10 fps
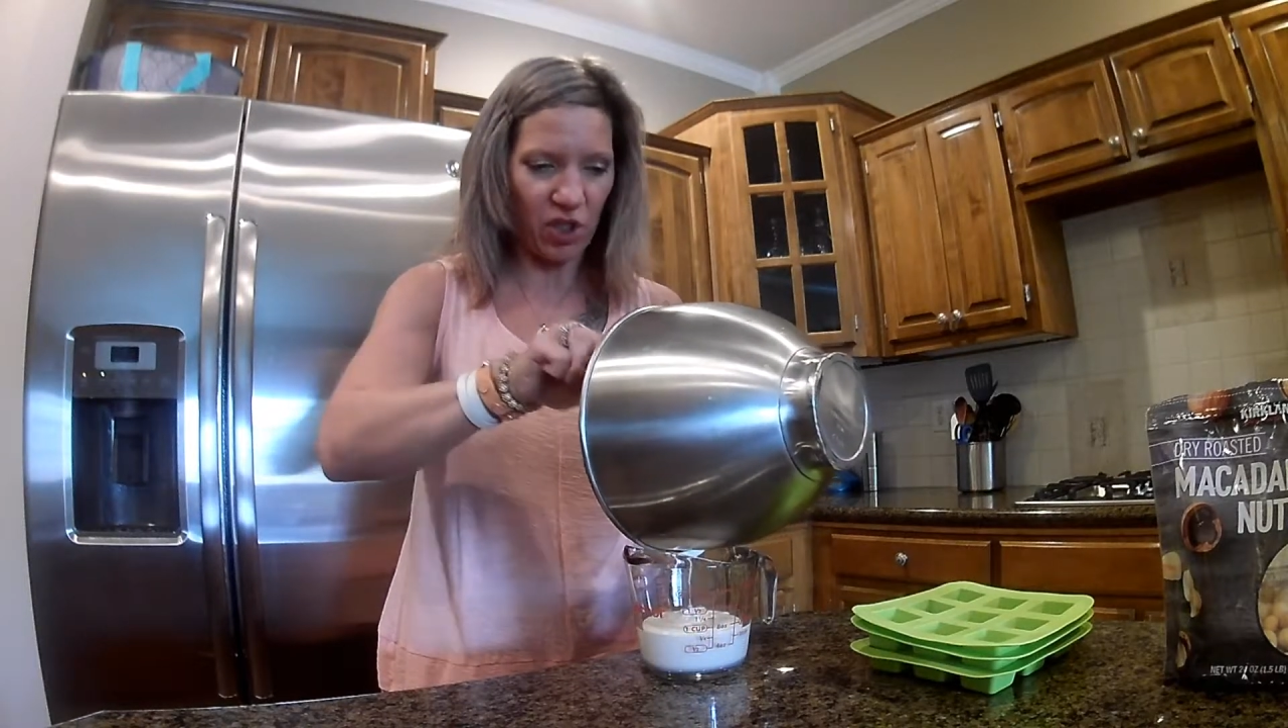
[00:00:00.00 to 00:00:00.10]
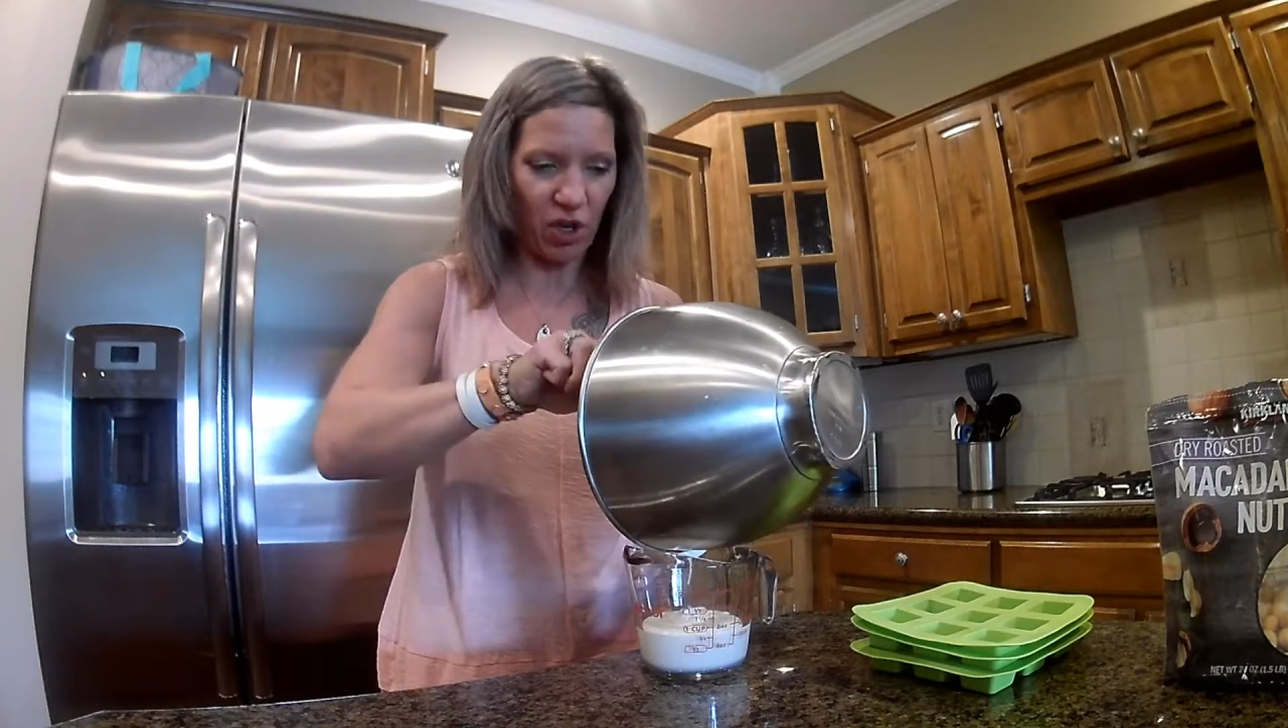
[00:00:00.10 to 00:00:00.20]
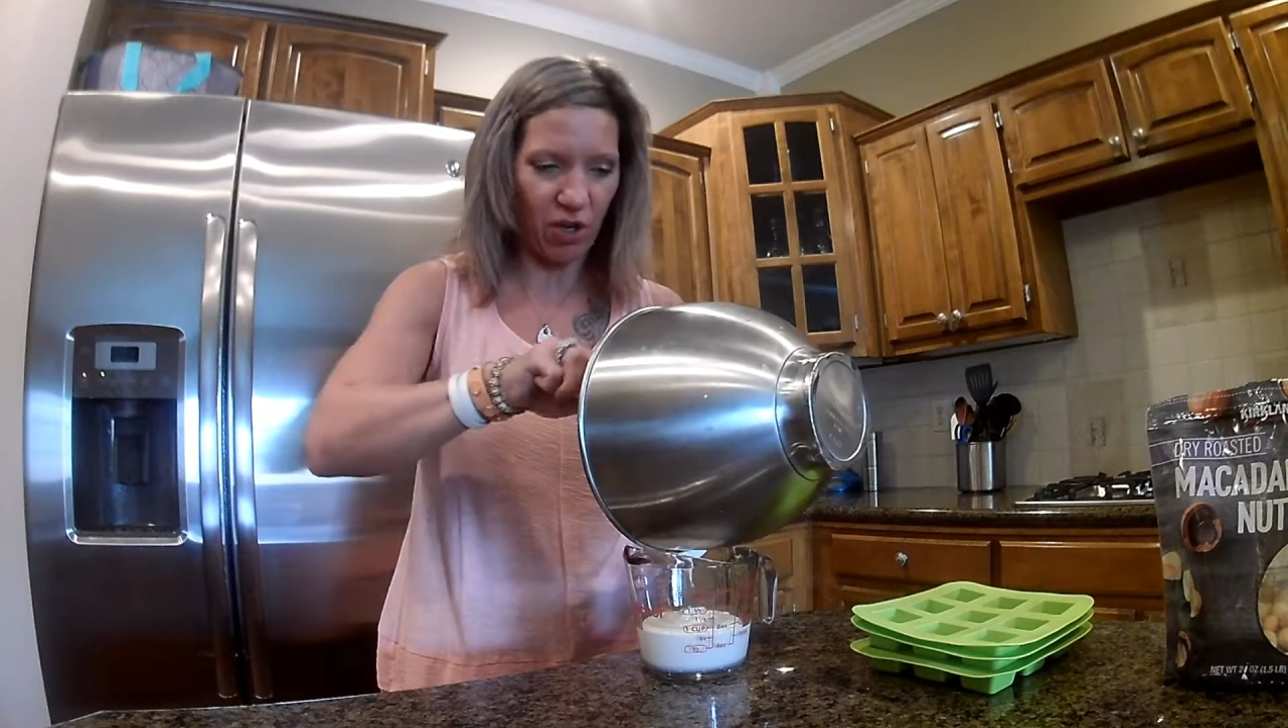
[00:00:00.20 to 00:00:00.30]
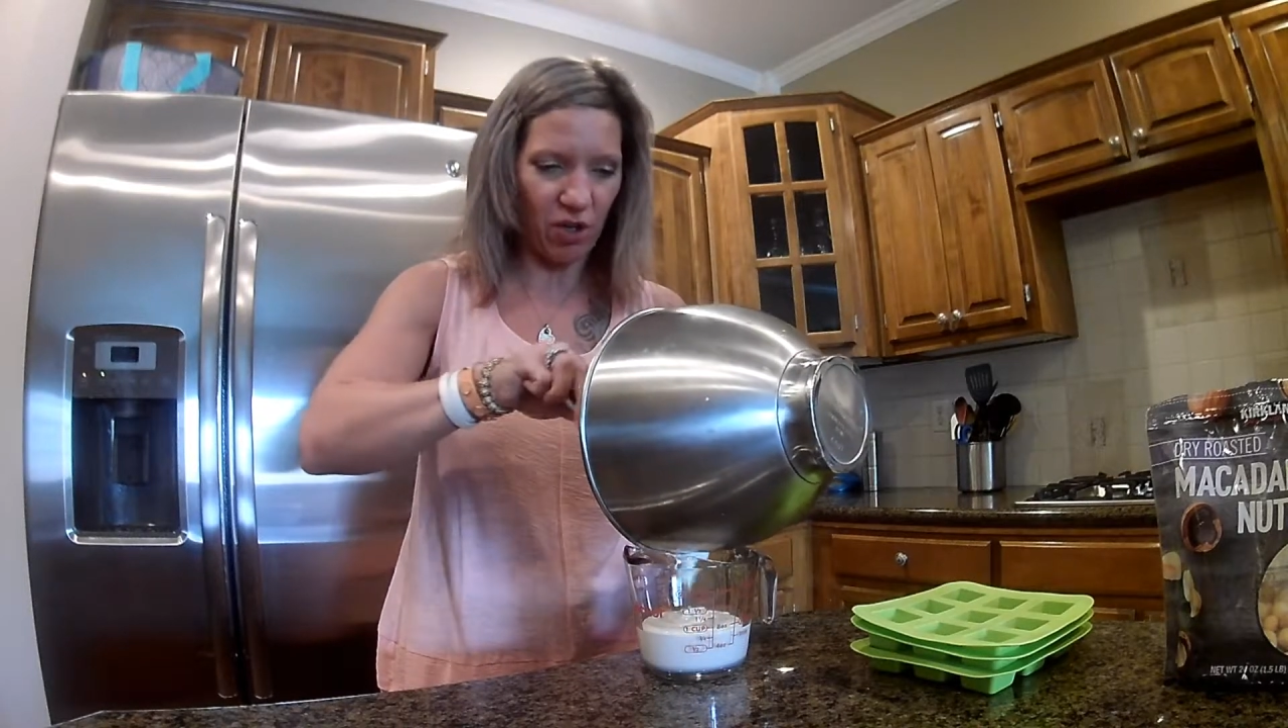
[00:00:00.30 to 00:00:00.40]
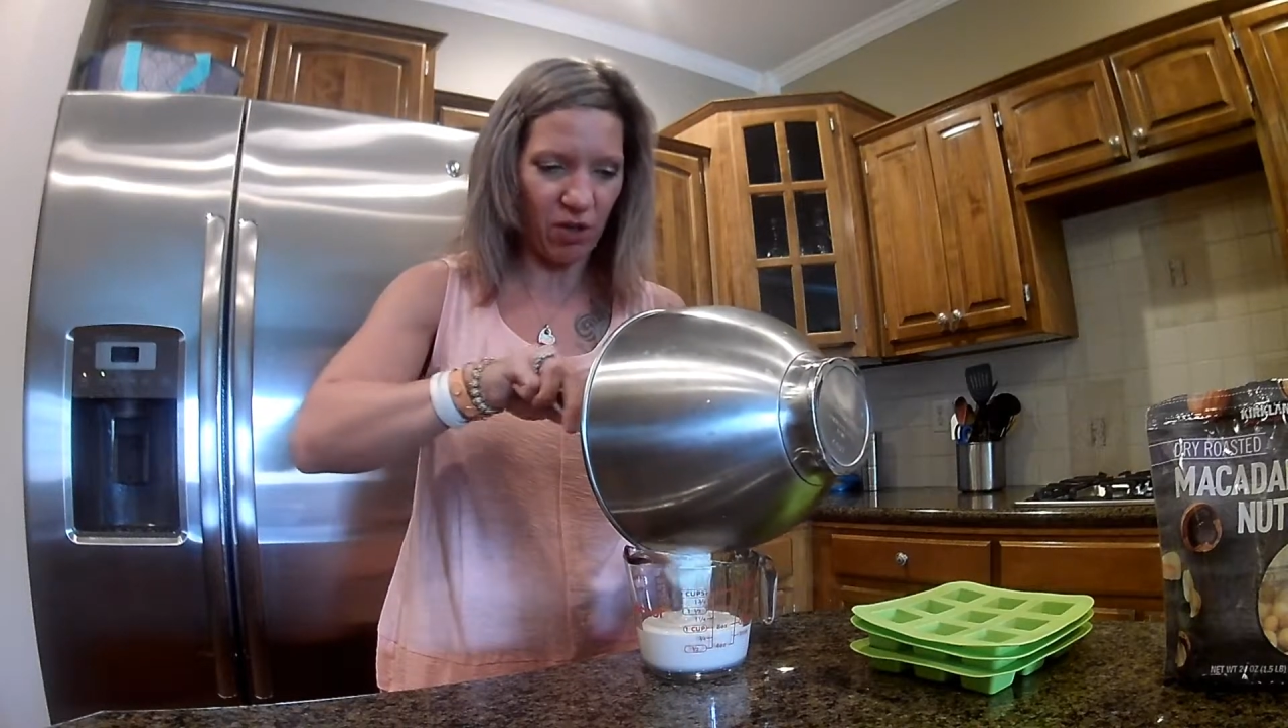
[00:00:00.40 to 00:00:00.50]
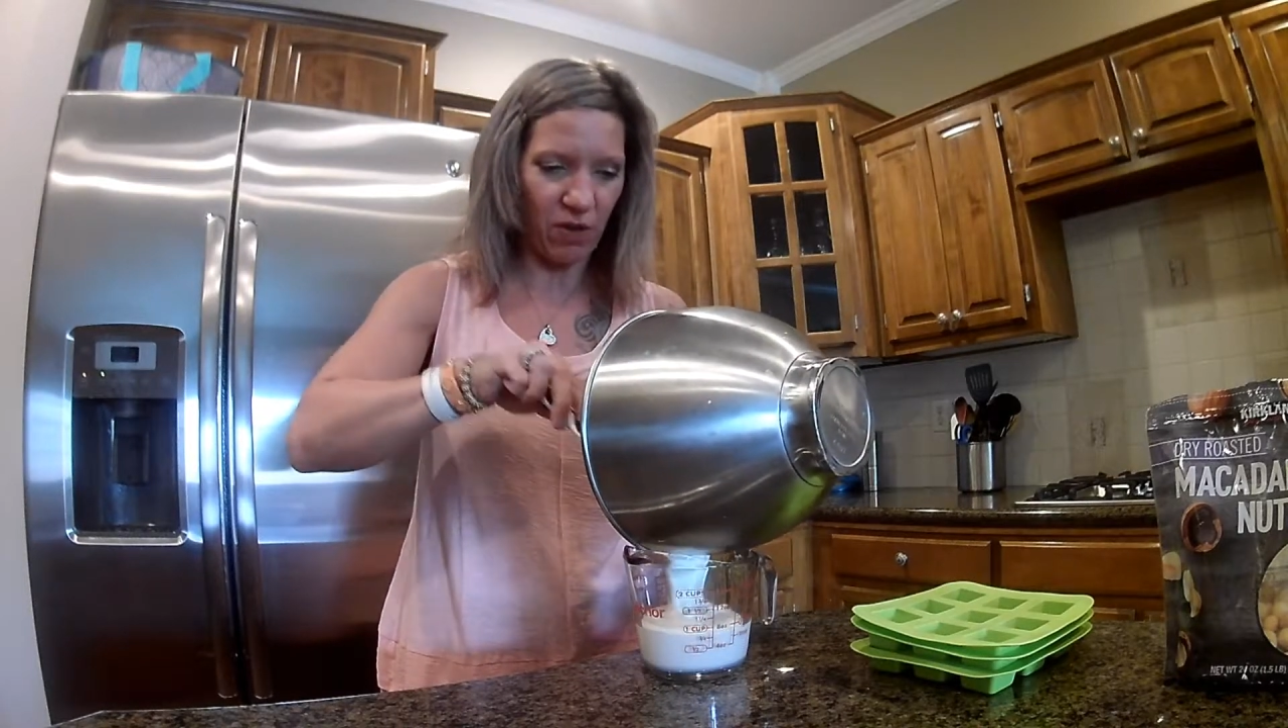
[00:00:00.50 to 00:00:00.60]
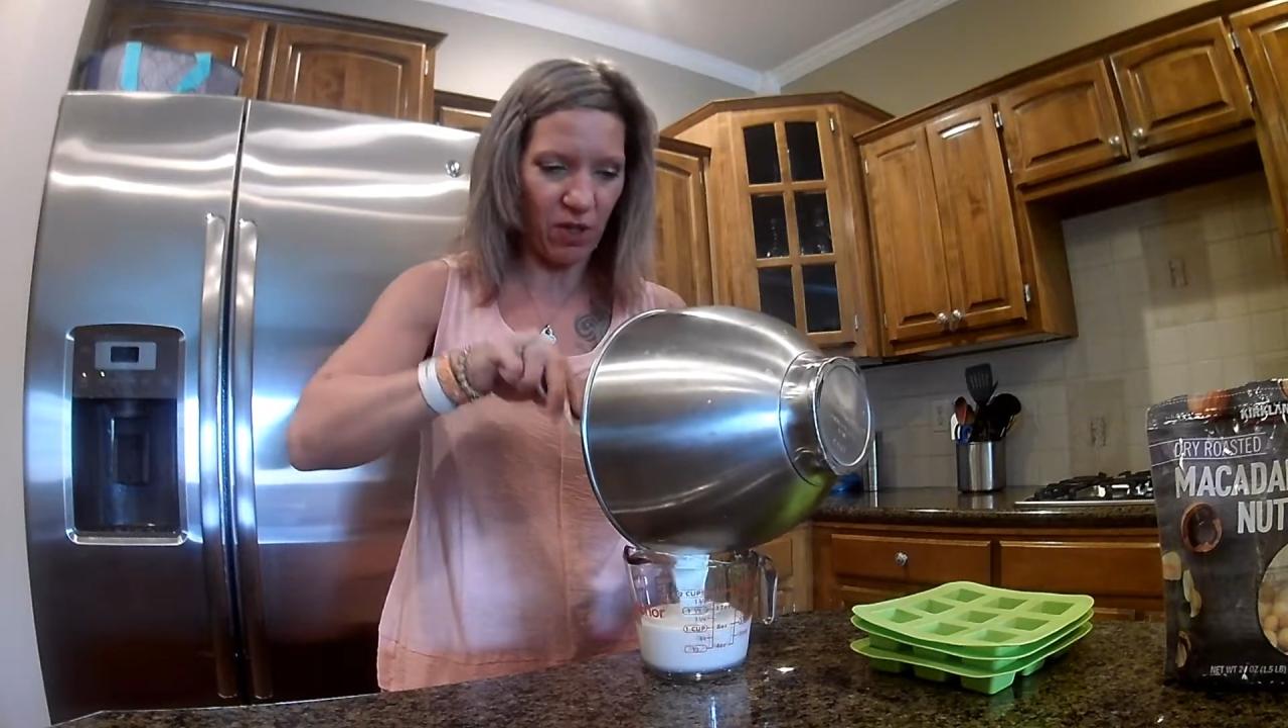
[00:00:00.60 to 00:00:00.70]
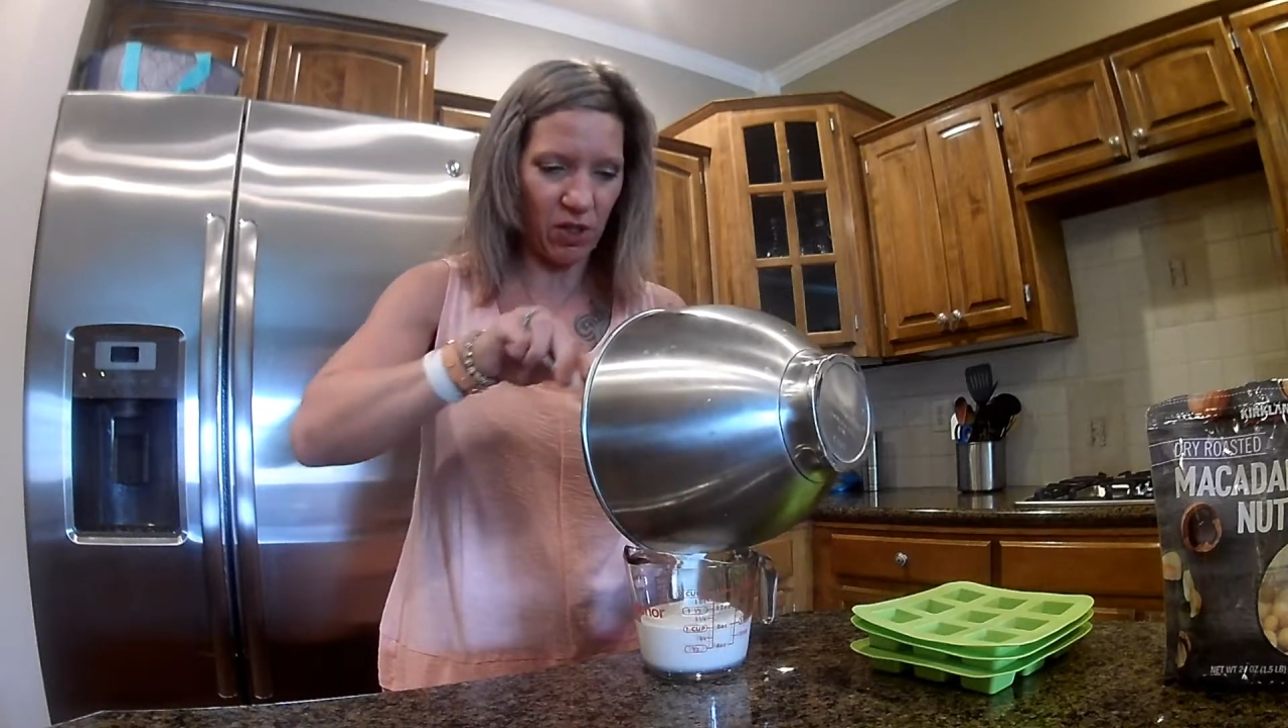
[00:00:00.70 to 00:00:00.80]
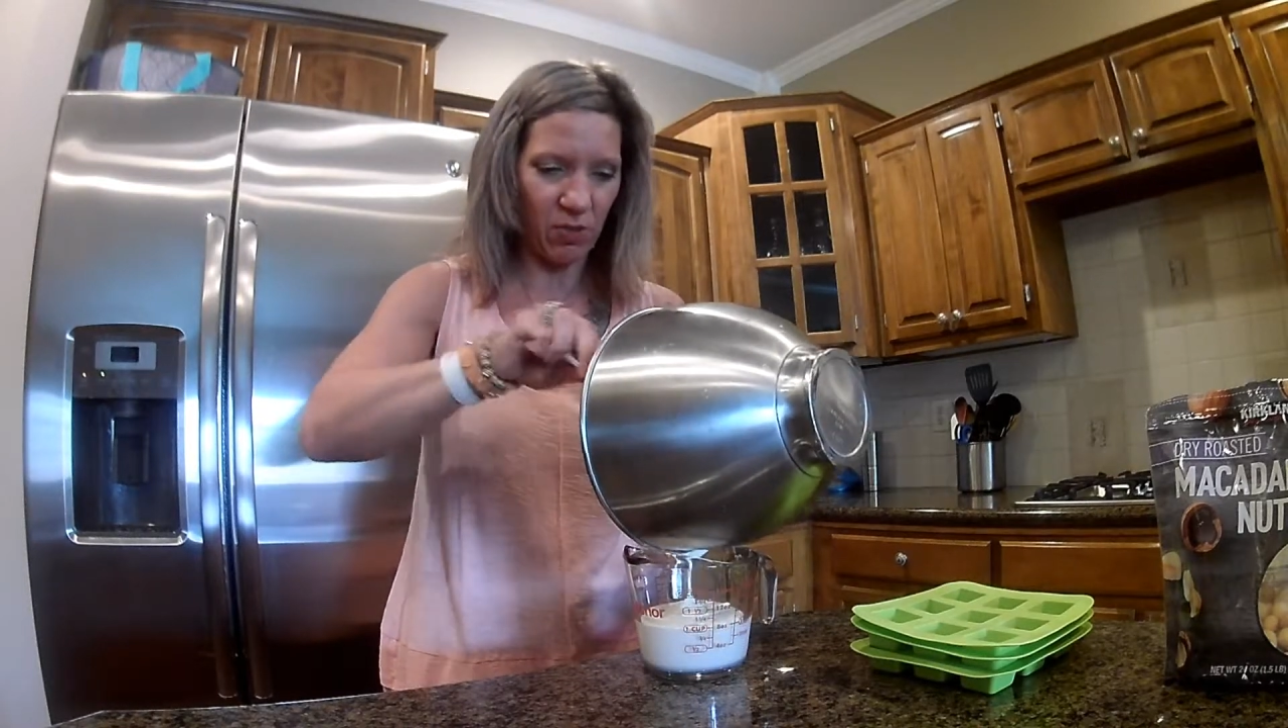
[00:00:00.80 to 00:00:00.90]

started doing this